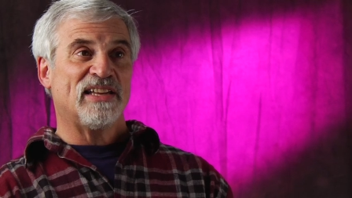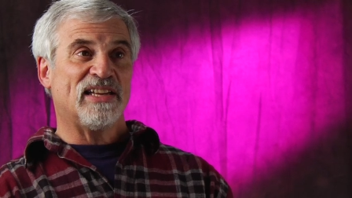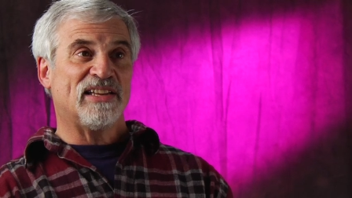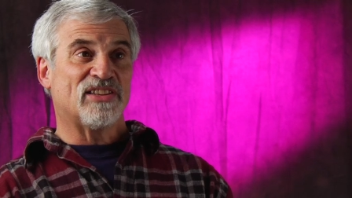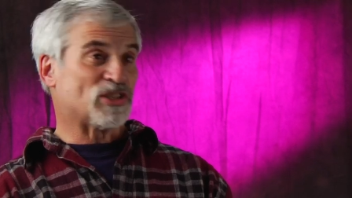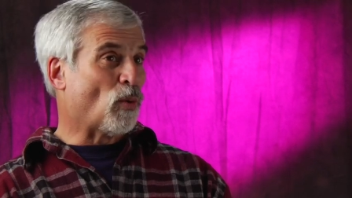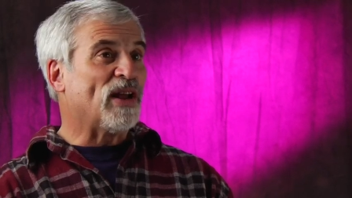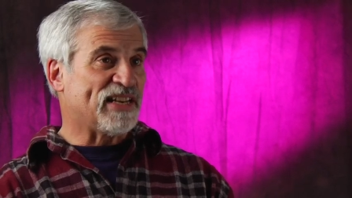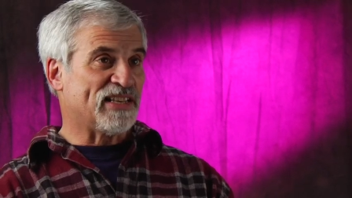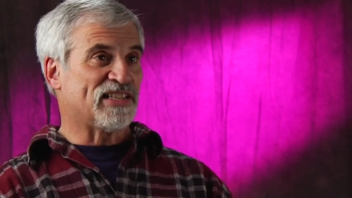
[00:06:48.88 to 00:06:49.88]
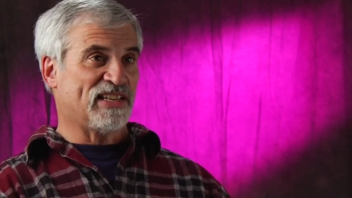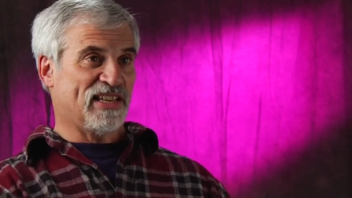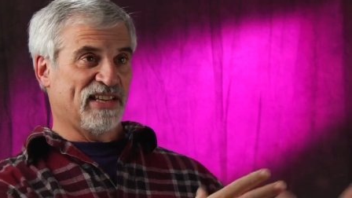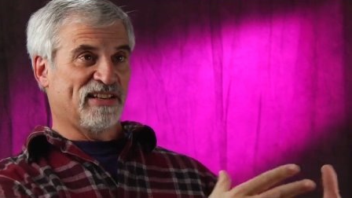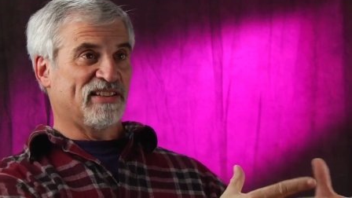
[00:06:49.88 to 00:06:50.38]
in the twenties
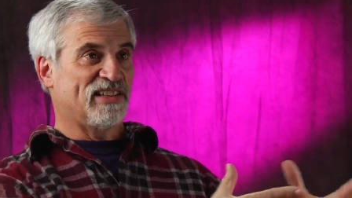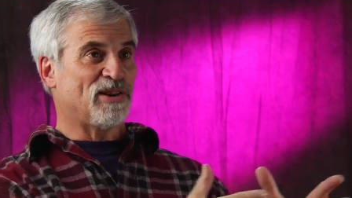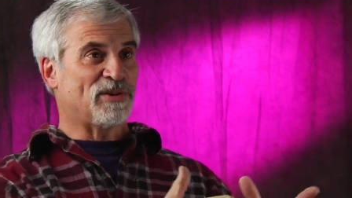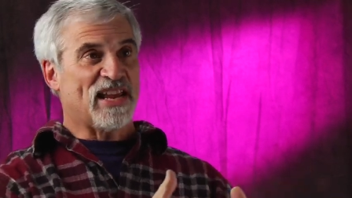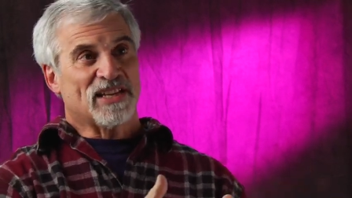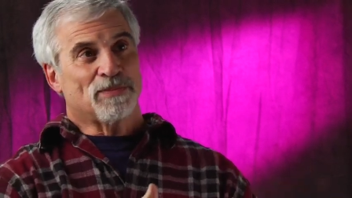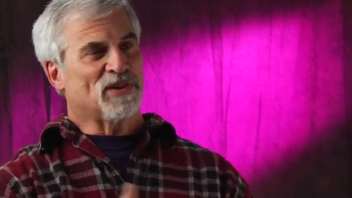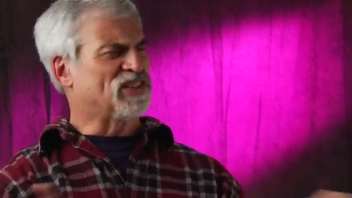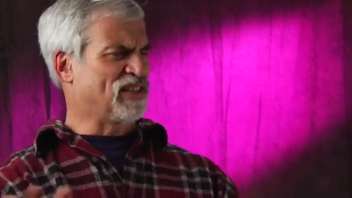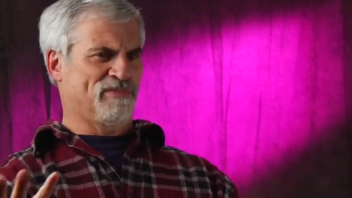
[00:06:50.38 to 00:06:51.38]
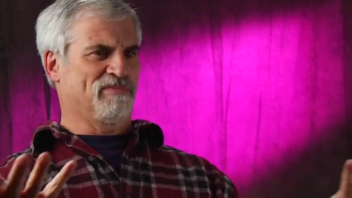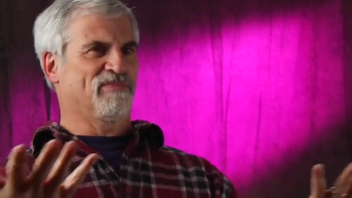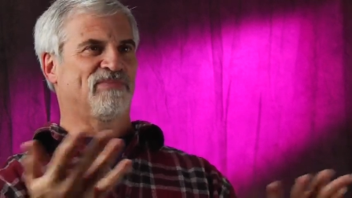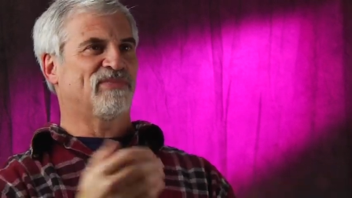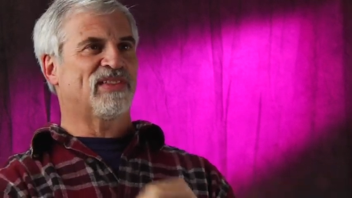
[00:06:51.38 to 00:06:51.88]
in, you know, dance books. That,
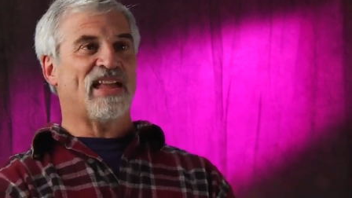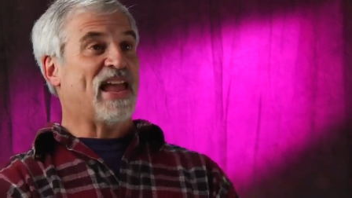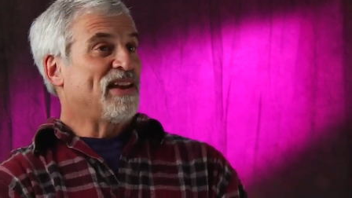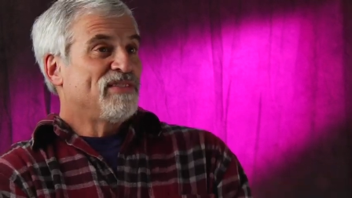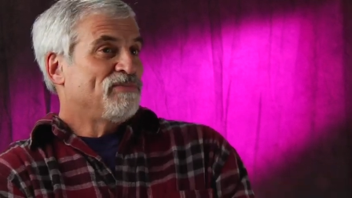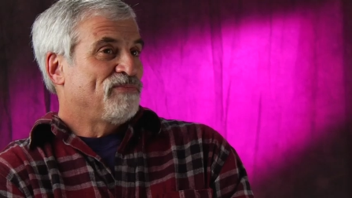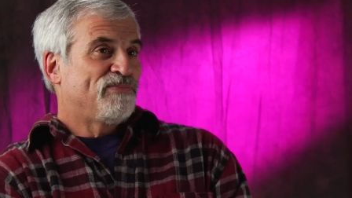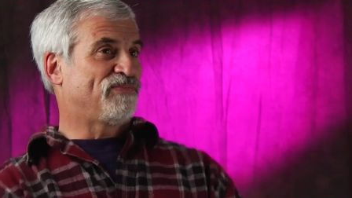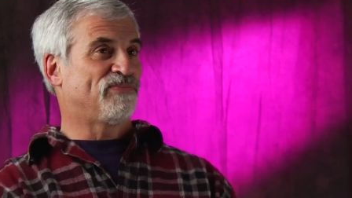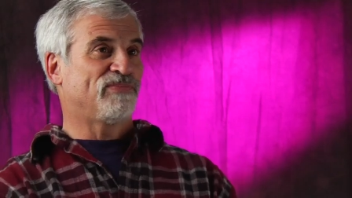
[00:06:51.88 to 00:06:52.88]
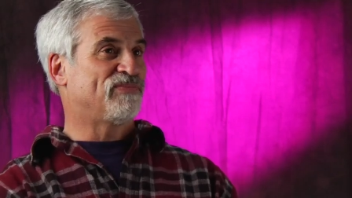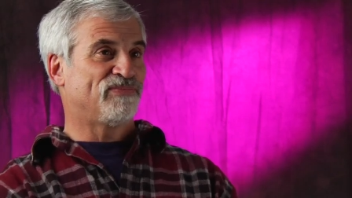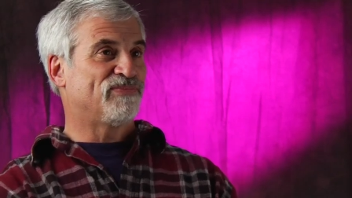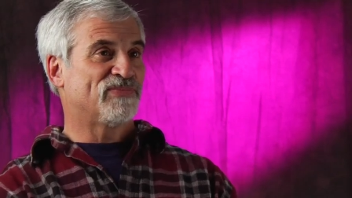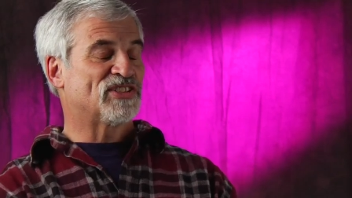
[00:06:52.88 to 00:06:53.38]
and
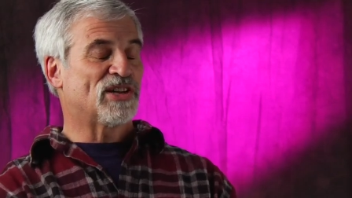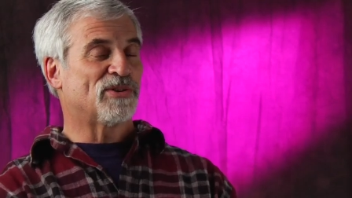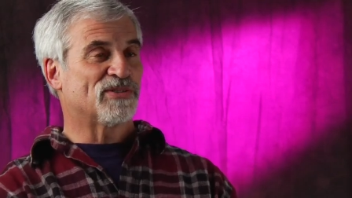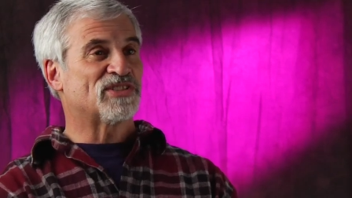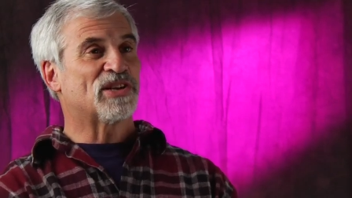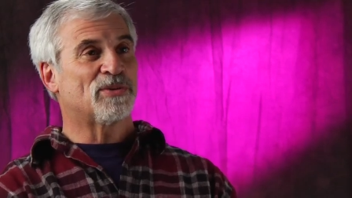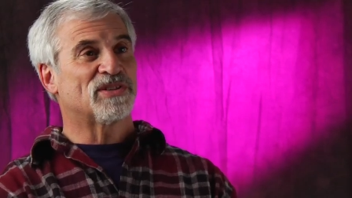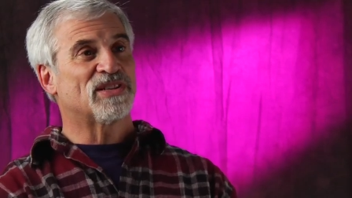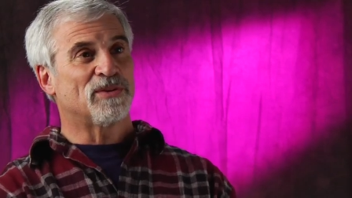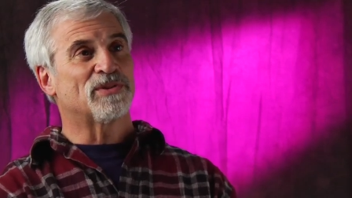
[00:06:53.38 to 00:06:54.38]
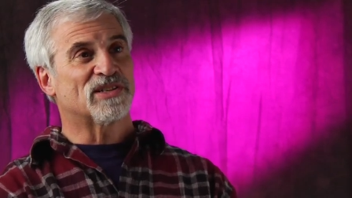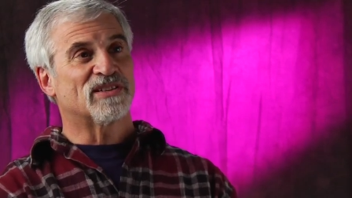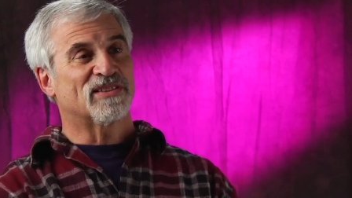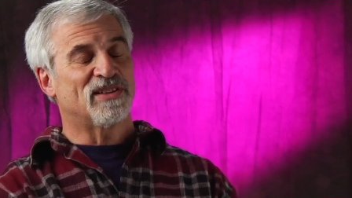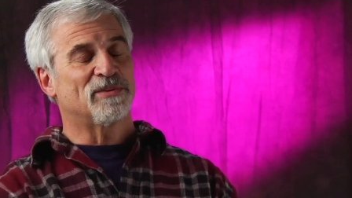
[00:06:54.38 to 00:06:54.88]
so so it was,
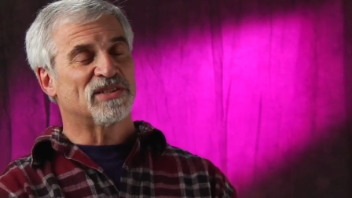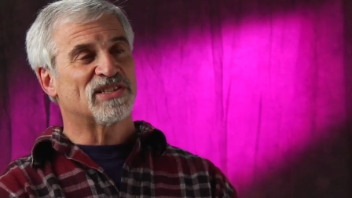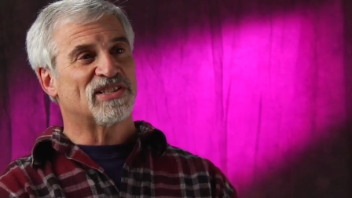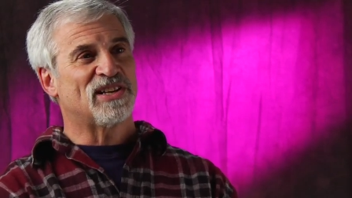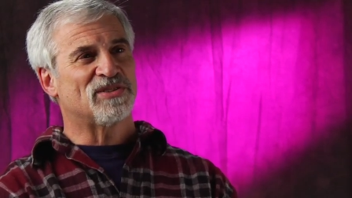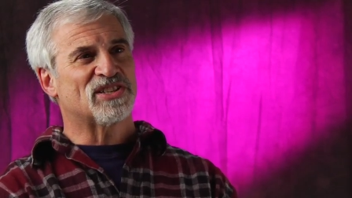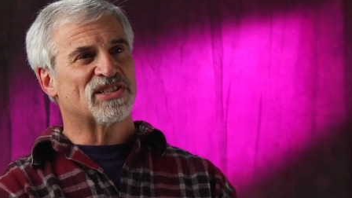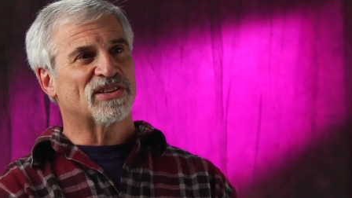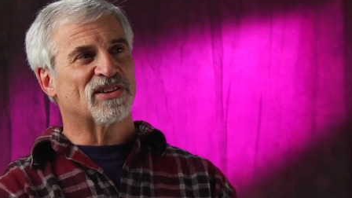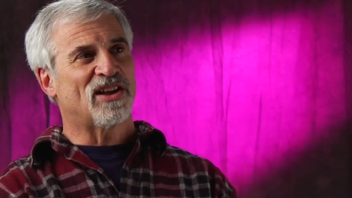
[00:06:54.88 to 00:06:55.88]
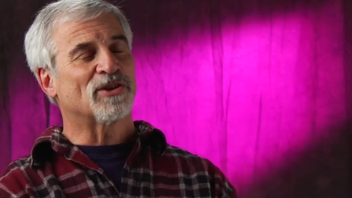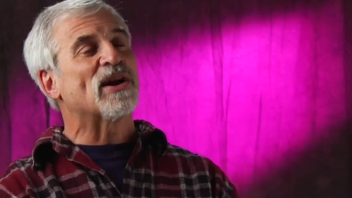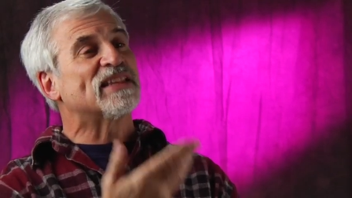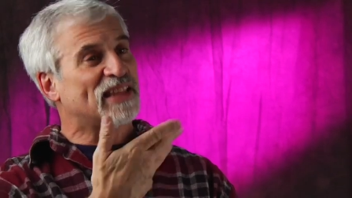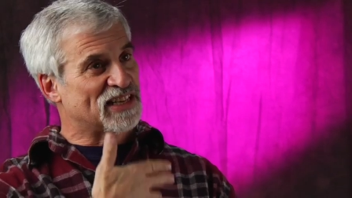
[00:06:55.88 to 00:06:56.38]
it was you know, just a, a
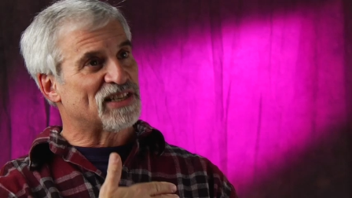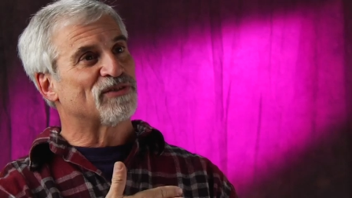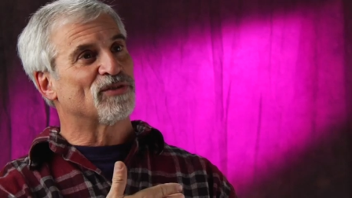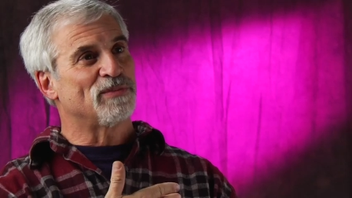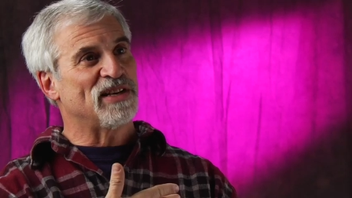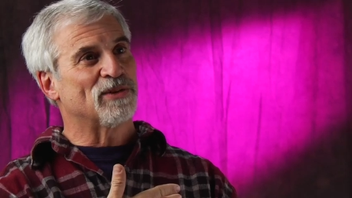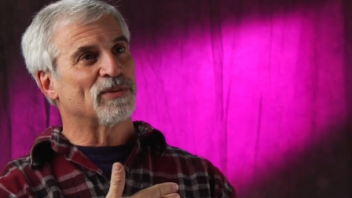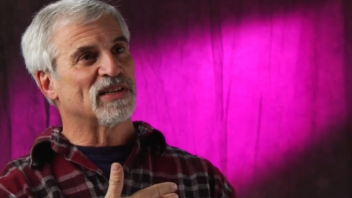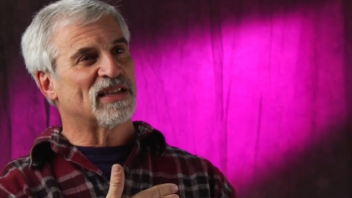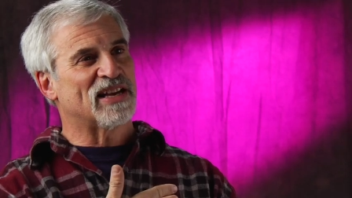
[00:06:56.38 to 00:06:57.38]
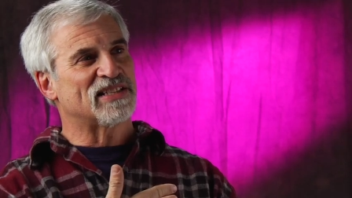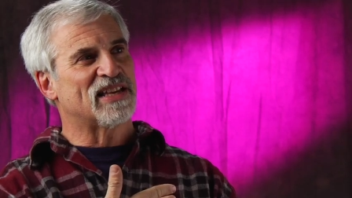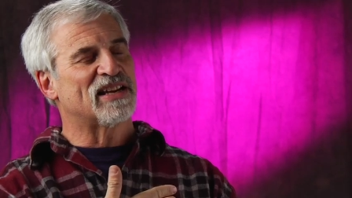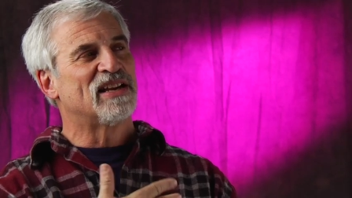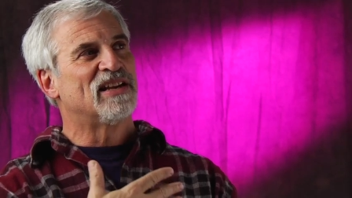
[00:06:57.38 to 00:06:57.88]
great lesson for me to realize that